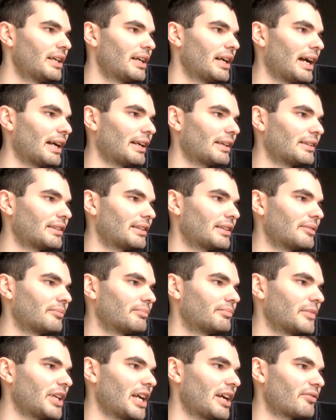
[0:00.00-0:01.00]

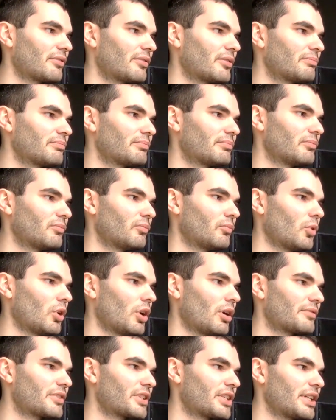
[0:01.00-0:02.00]
And yeah, from what
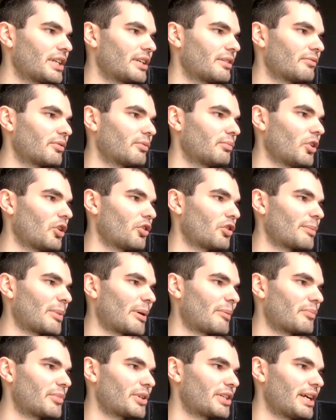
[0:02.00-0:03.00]
I've seen and from what I
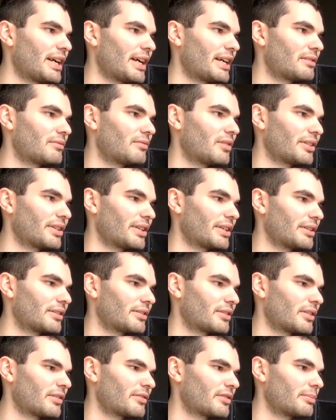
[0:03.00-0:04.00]
remember, yeah, I think it
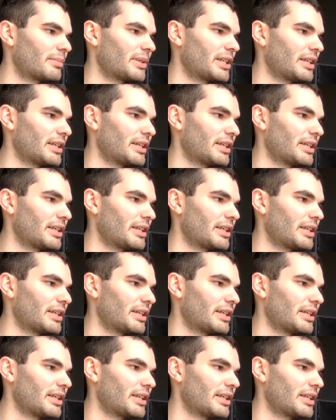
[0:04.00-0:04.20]
deserves to be